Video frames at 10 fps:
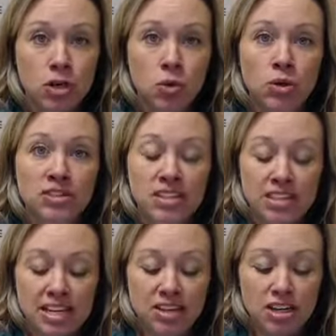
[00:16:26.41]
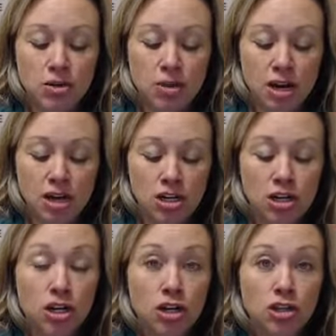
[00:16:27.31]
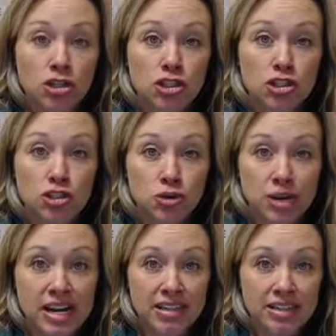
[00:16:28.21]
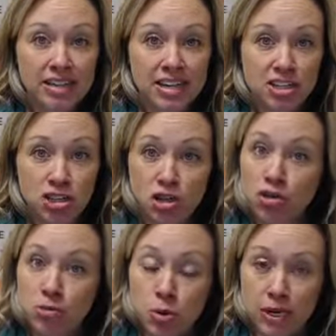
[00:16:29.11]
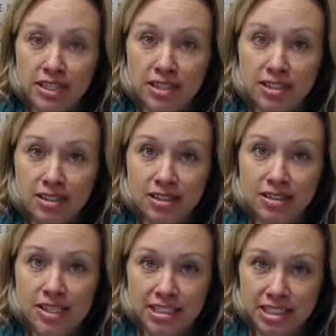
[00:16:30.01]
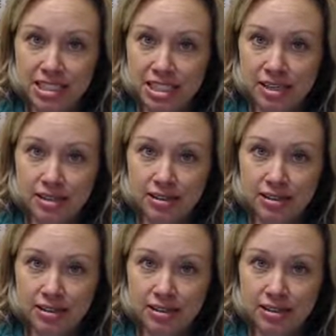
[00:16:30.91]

would they say that you are straight and to the point? That's a D.